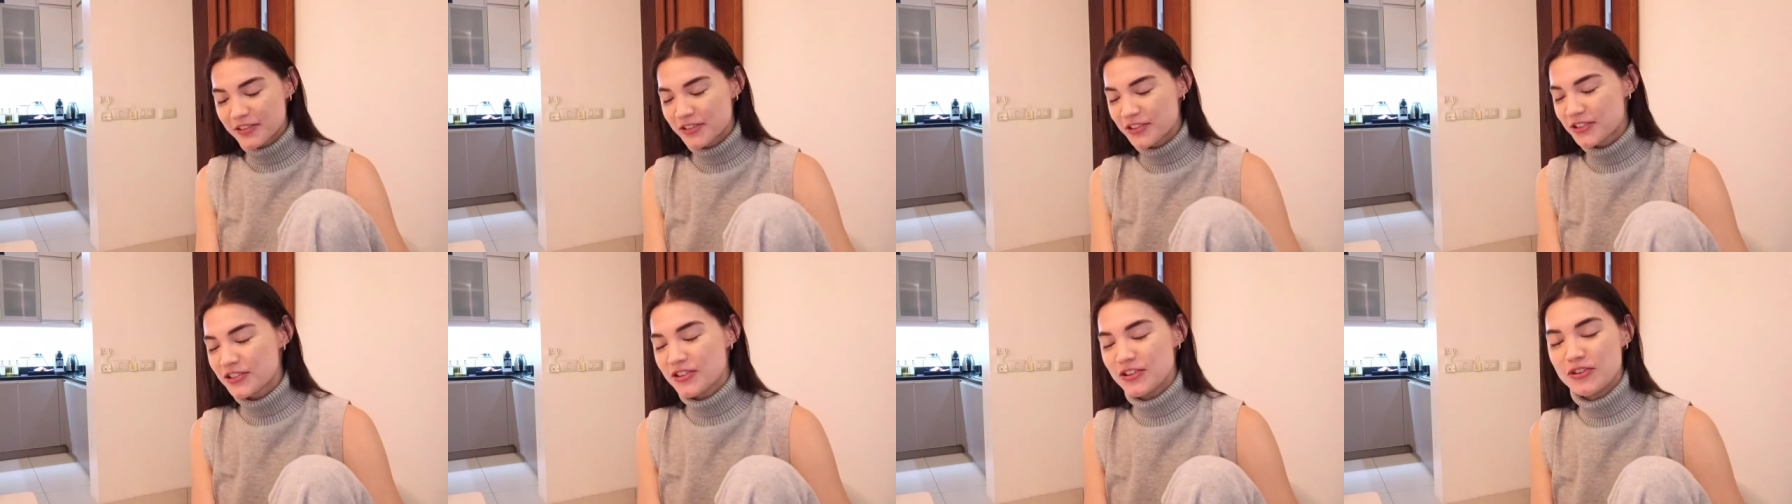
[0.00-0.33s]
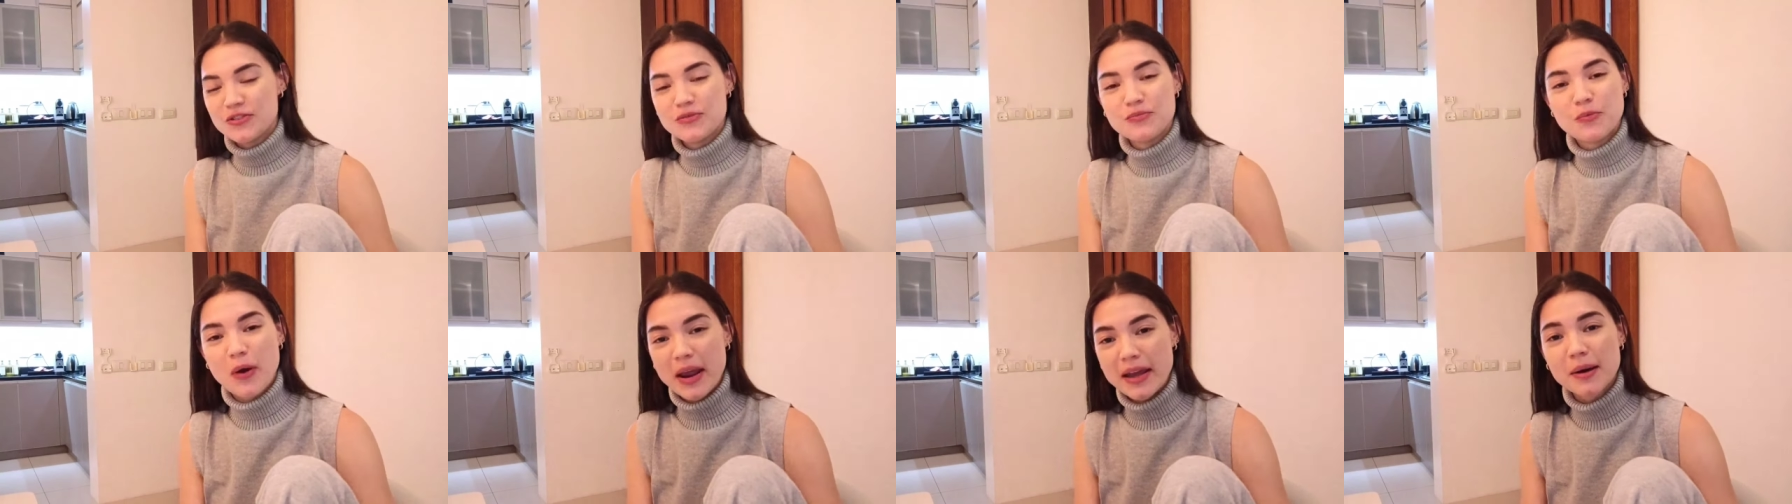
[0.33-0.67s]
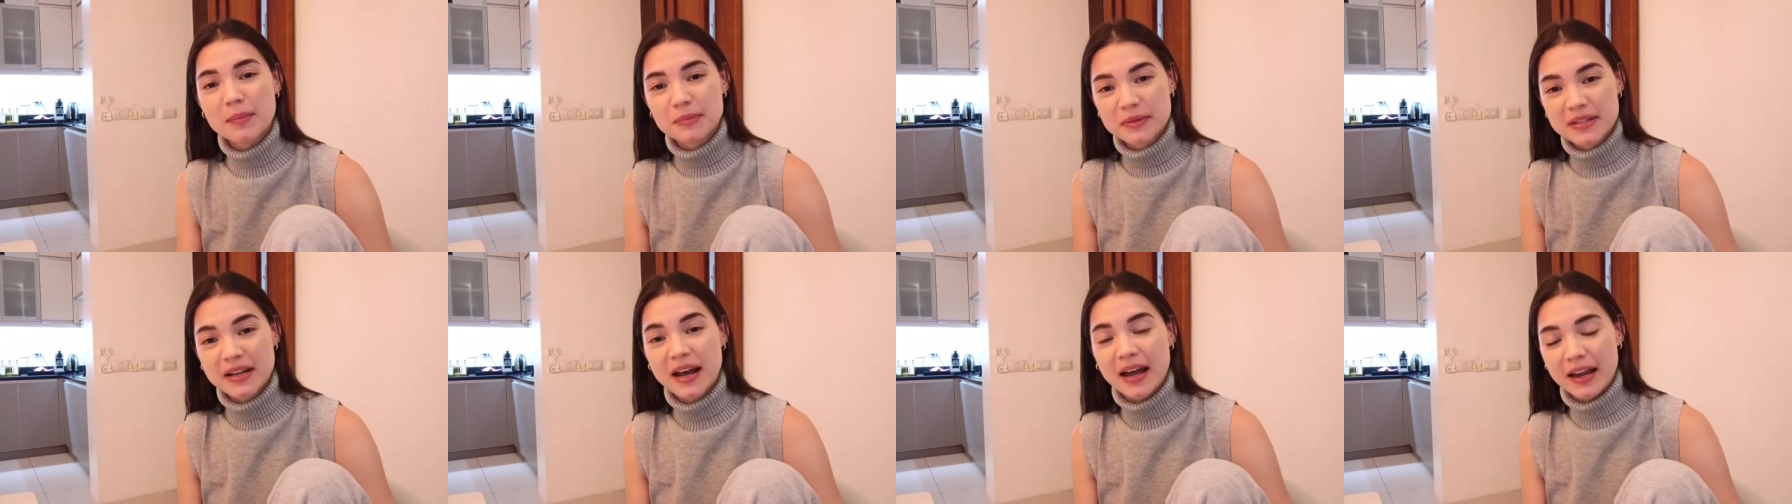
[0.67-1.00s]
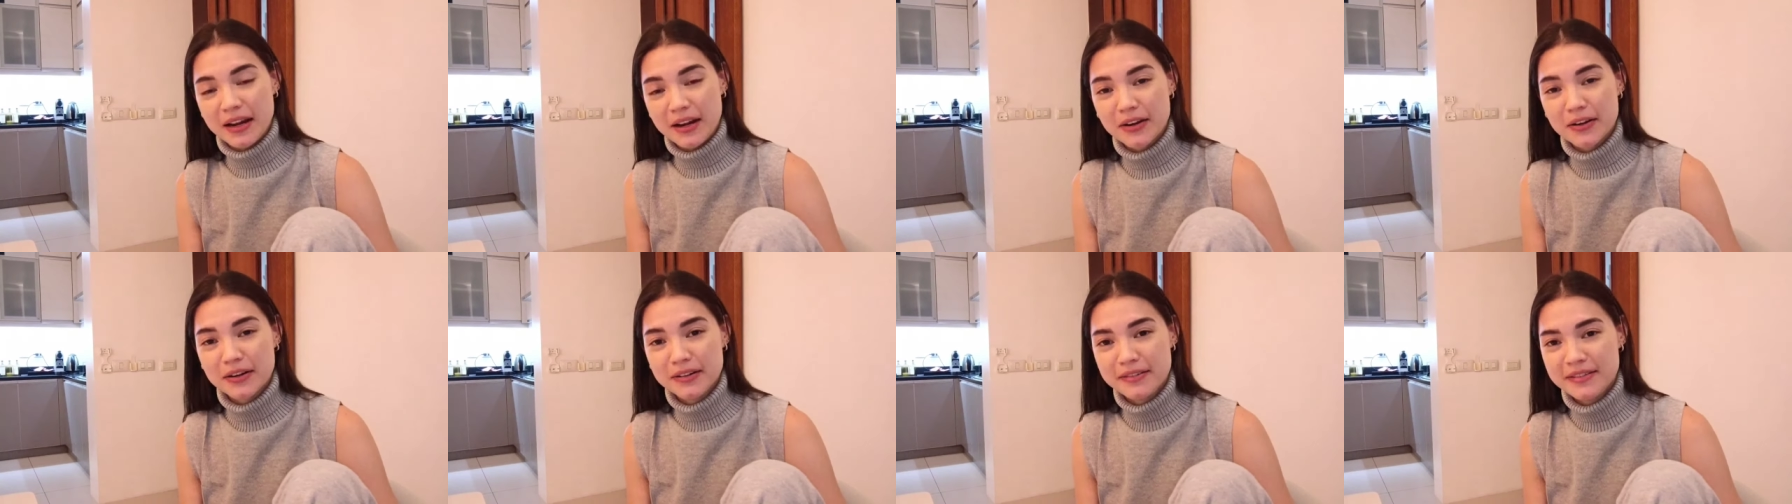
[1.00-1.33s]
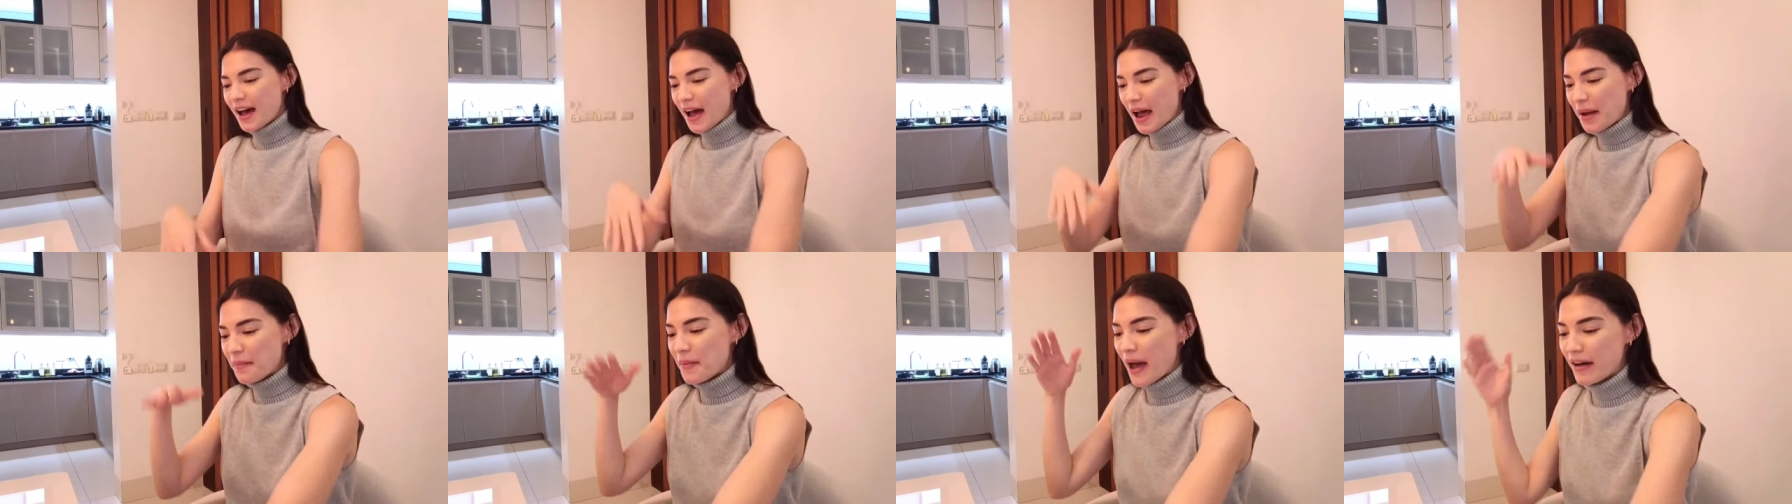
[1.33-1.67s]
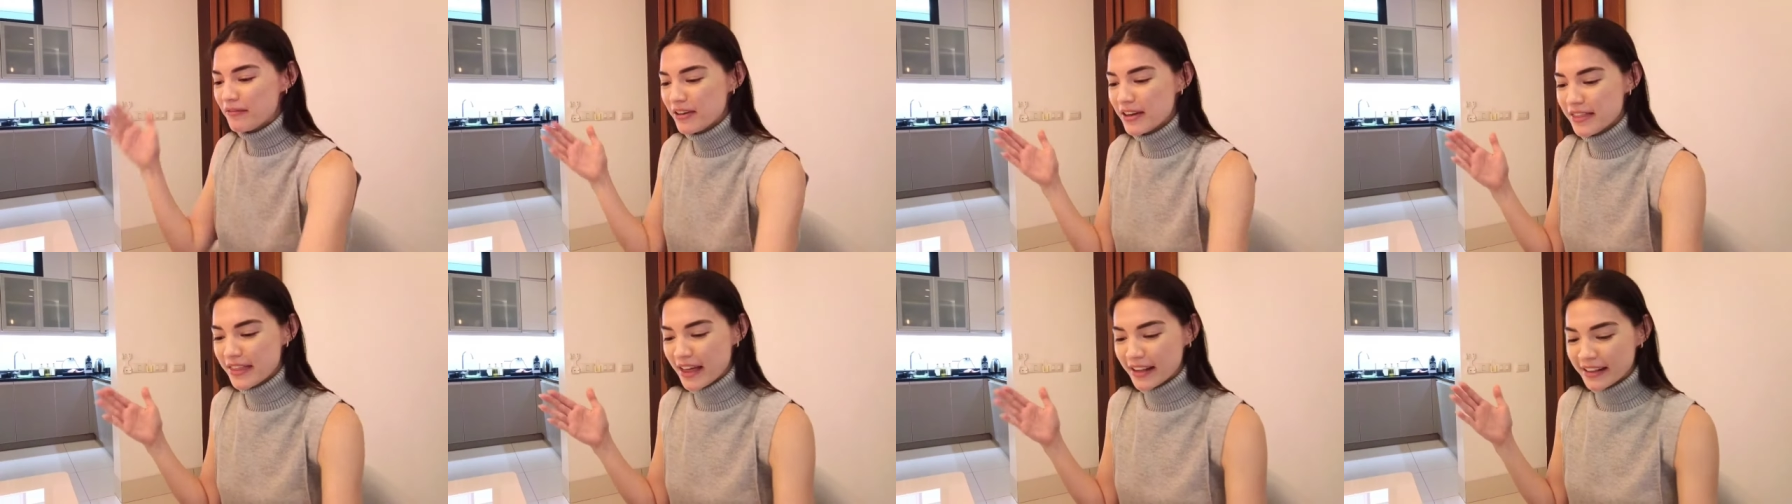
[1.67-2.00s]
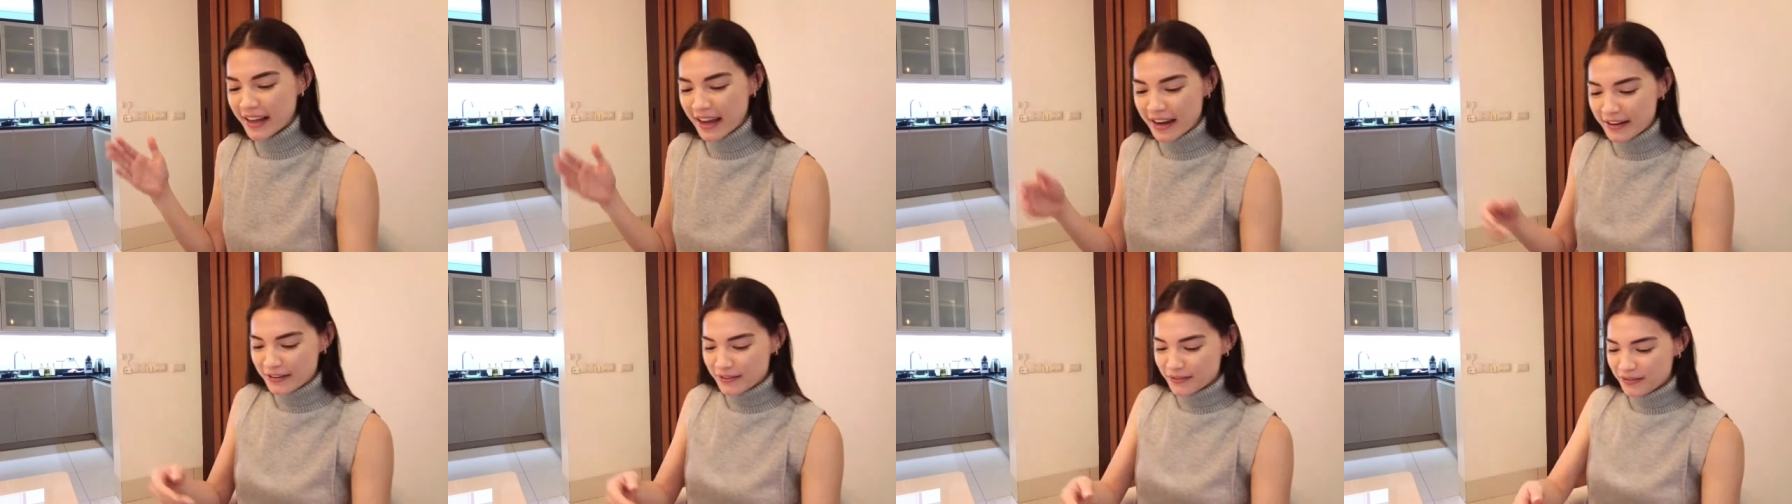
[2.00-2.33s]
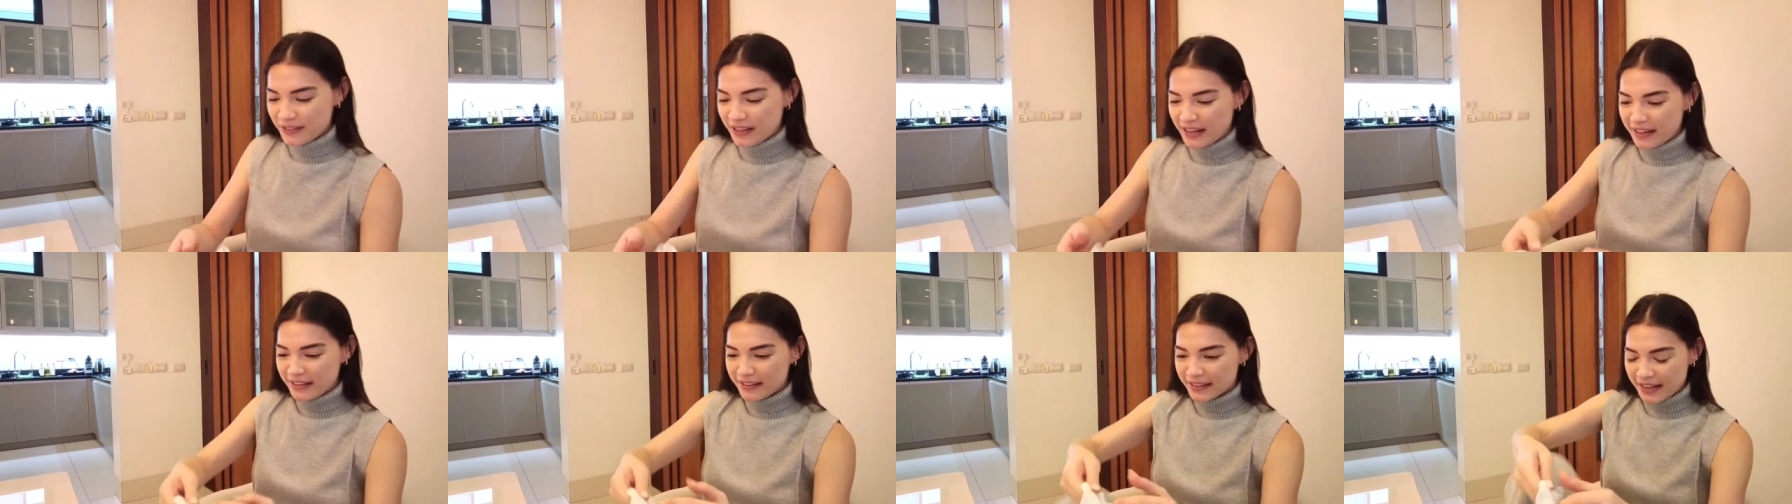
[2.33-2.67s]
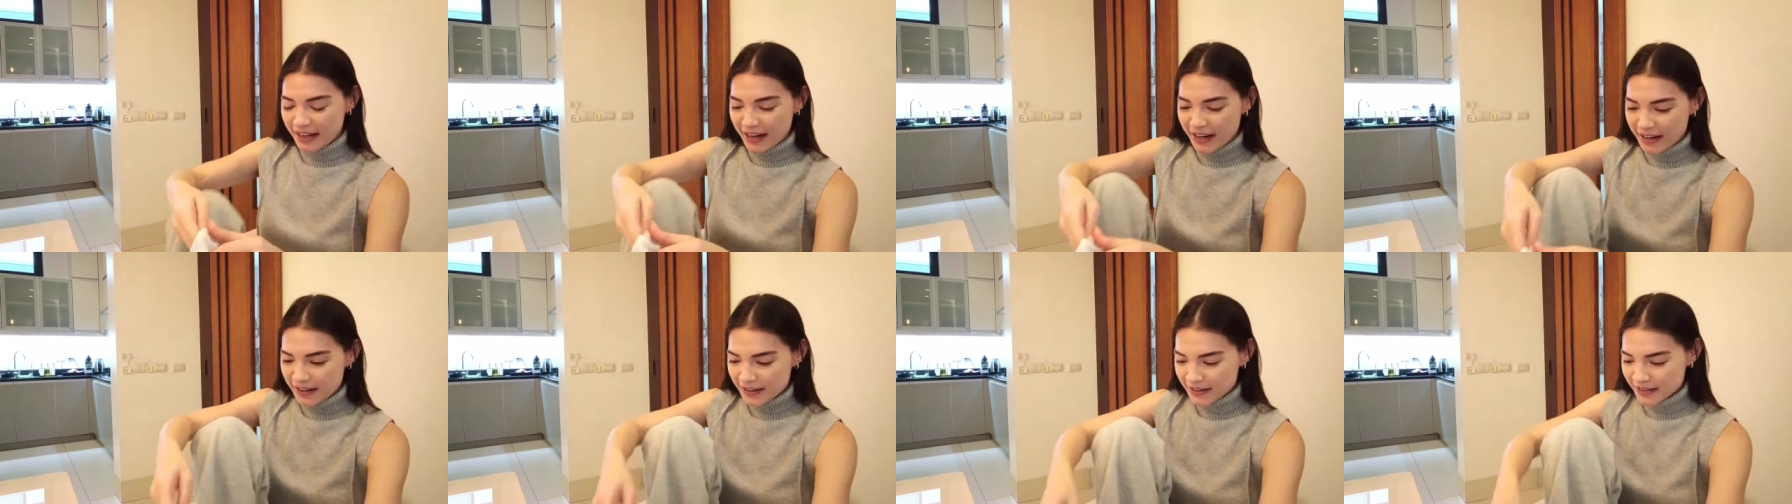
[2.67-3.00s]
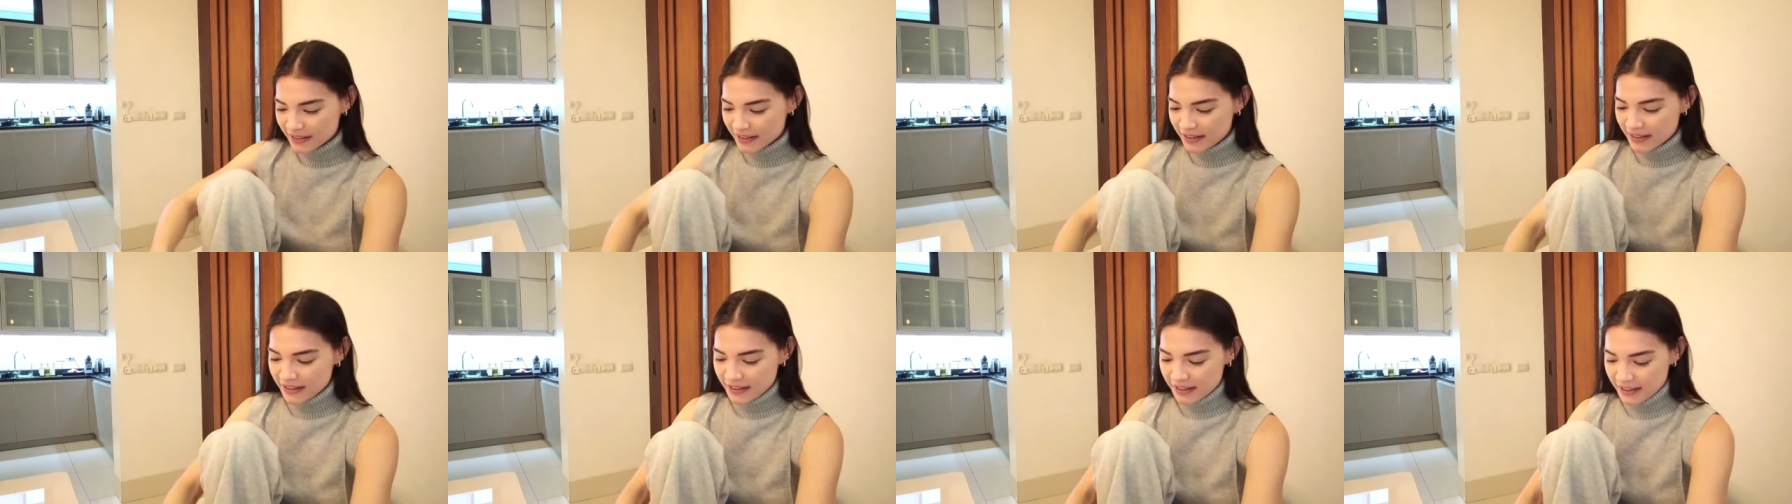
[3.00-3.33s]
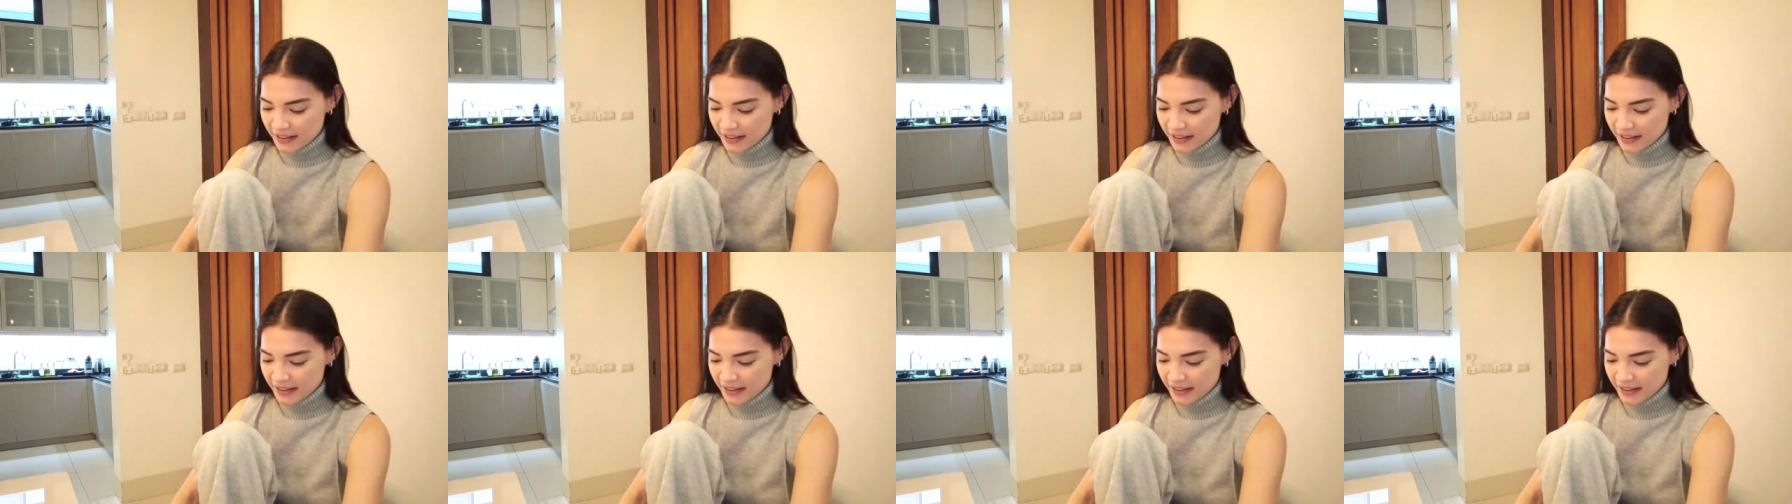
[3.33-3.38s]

just you wake up tired? I'm having that kind of day today.